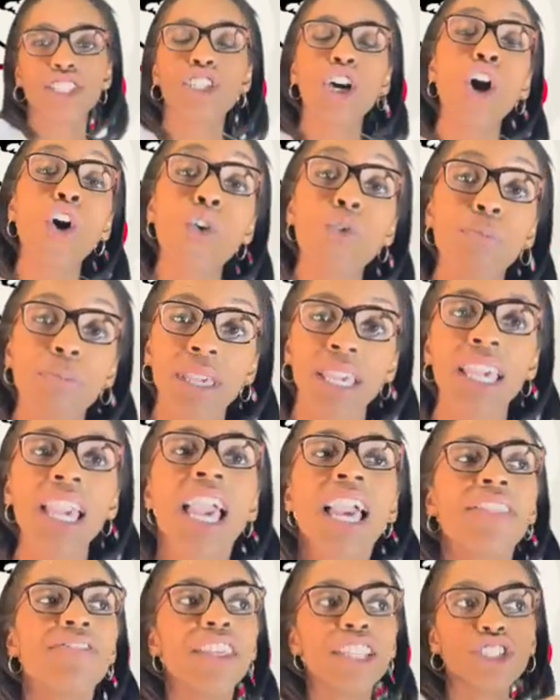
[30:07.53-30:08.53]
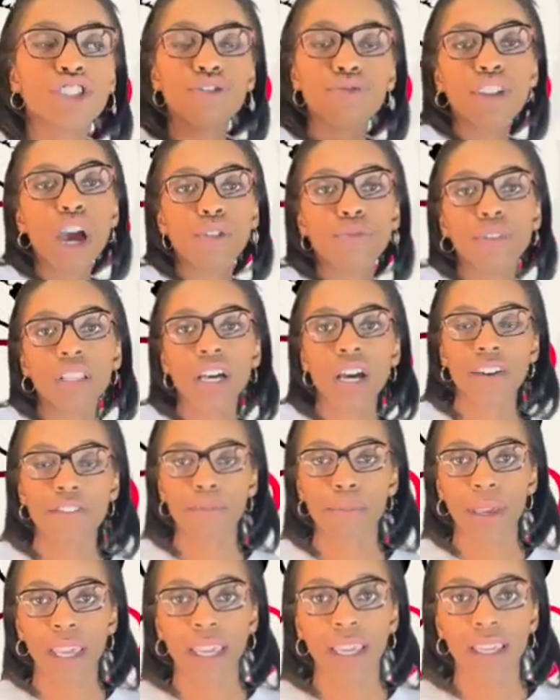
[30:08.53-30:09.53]
told me that you don't
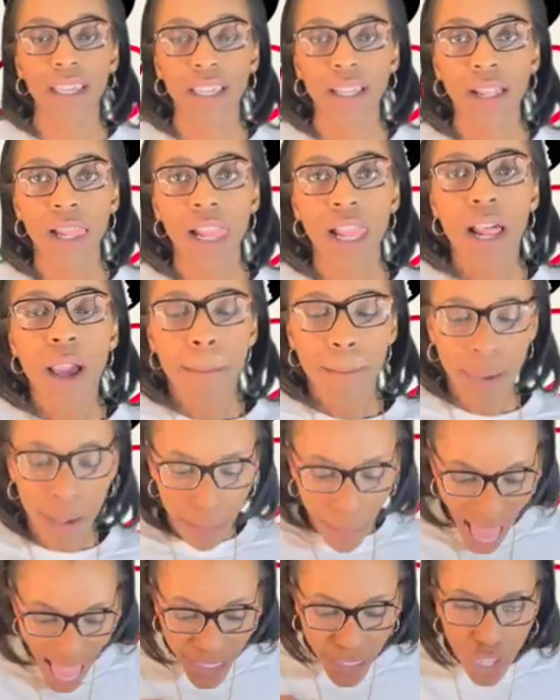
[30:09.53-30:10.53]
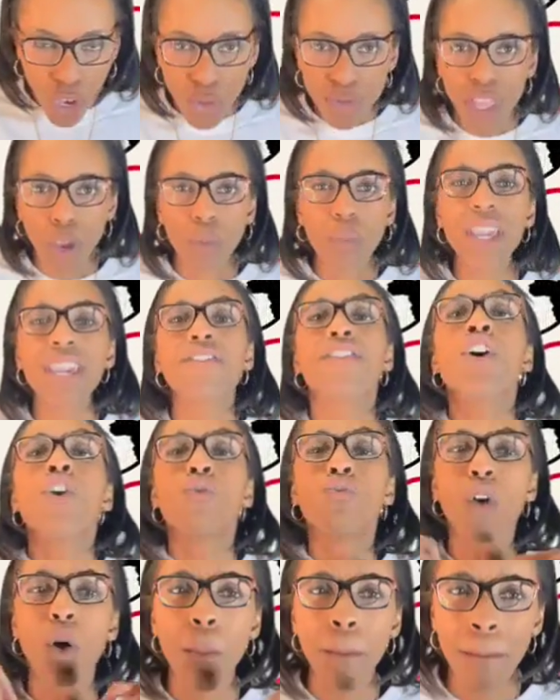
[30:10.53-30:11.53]
love me. But I know that we
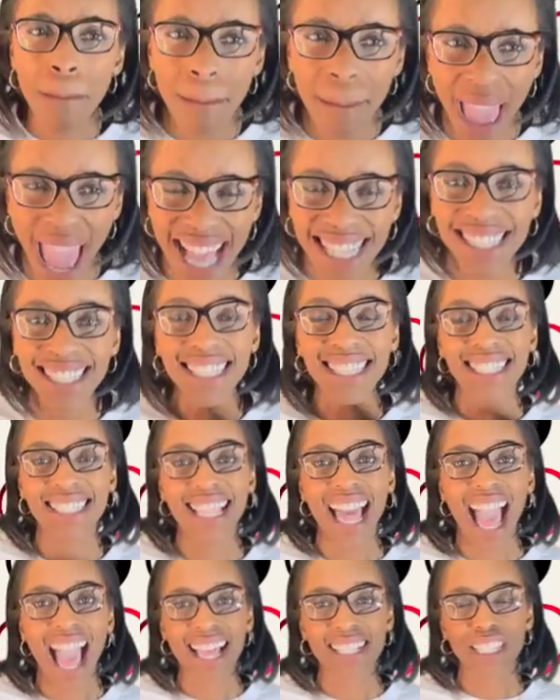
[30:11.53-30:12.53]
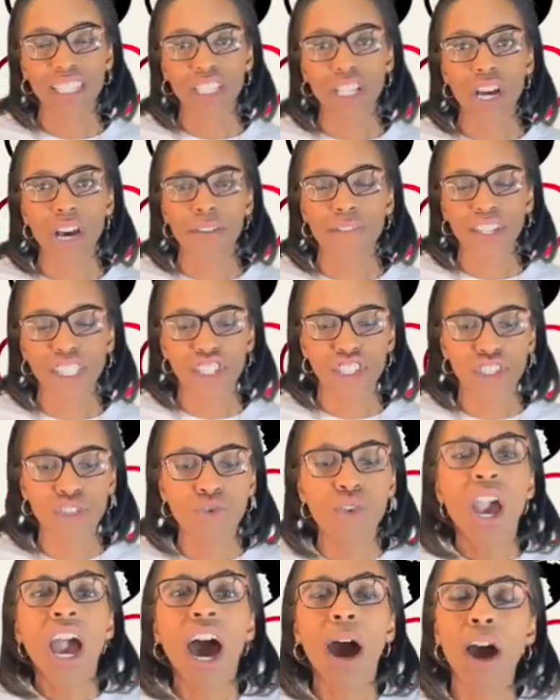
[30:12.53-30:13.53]
romanticize love
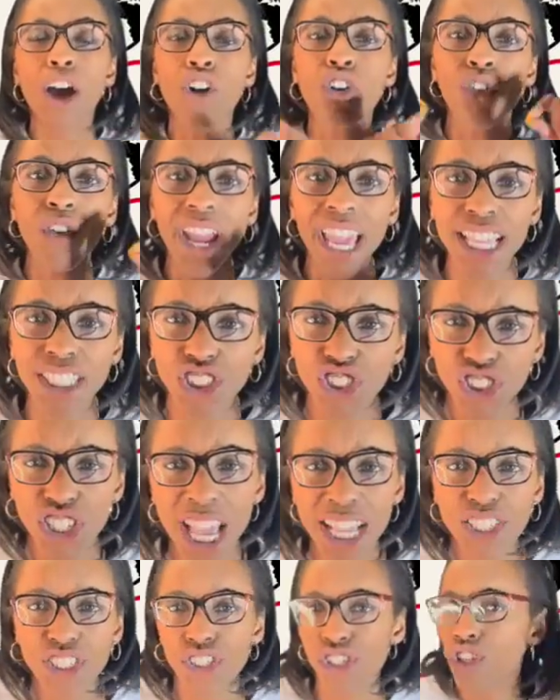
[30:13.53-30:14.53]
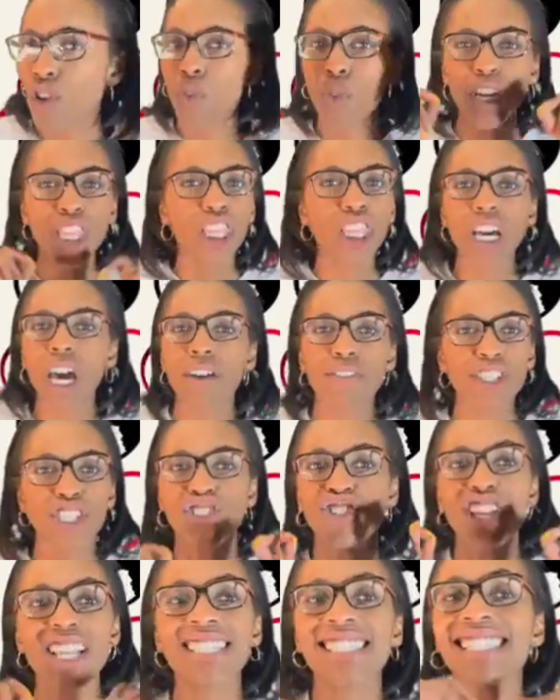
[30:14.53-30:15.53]
into a grand gesture when love
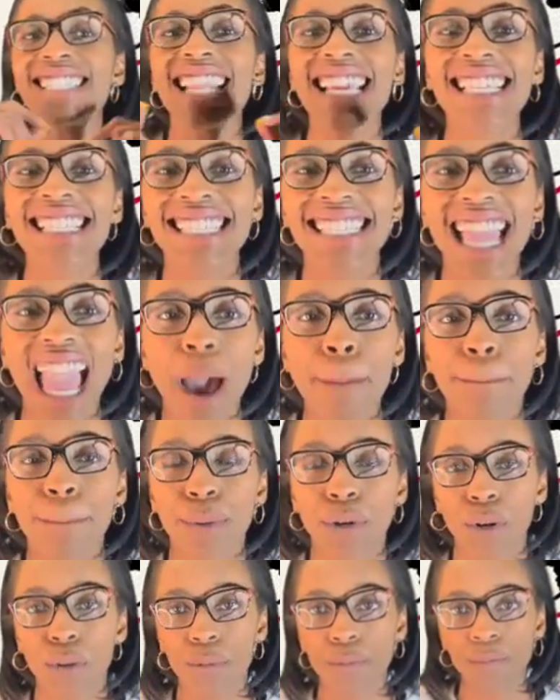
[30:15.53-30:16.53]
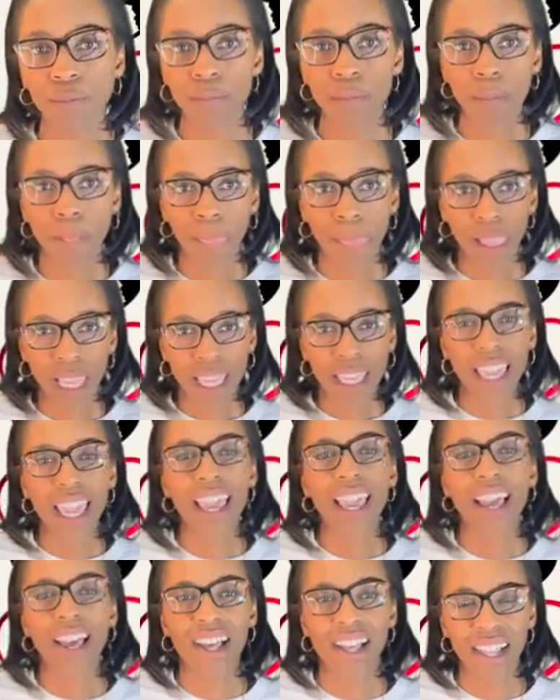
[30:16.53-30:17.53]
is just an example.
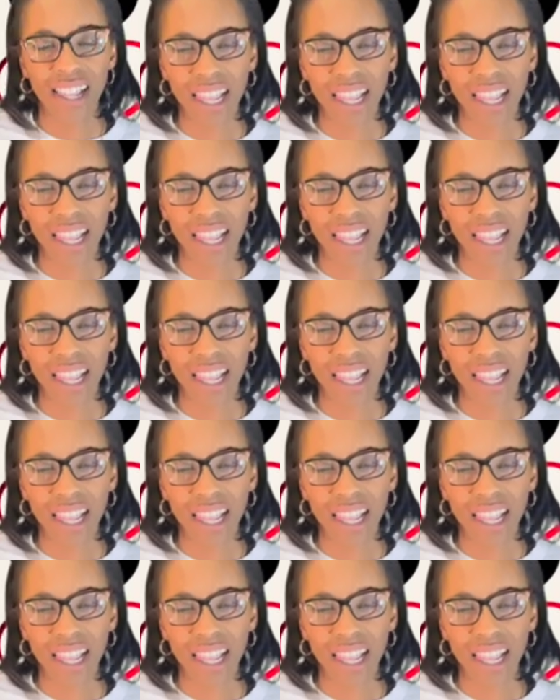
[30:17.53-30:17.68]
Yeah.